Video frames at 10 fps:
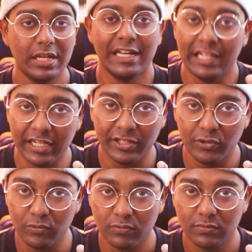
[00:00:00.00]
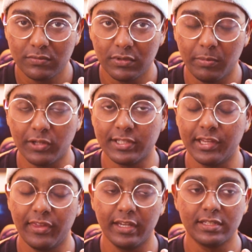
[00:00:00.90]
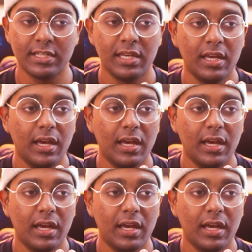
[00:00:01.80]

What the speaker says: alert you about certain things.